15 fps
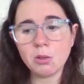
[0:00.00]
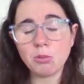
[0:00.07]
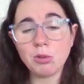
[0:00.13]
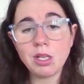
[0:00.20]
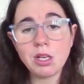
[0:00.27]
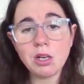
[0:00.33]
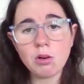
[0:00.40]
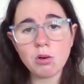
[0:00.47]

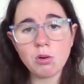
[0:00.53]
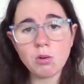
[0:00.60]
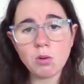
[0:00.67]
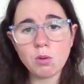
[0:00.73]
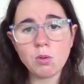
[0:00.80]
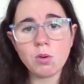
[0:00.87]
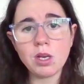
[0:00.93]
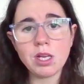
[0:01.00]
we are
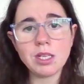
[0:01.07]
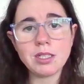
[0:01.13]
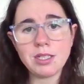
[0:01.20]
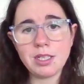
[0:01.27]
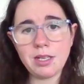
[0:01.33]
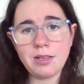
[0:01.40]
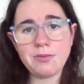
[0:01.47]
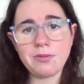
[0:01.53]
all
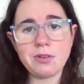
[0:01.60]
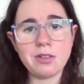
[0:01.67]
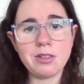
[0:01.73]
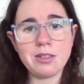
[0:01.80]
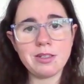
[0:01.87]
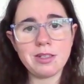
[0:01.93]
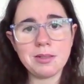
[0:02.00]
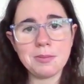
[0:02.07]

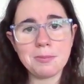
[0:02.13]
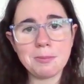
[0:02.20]
different.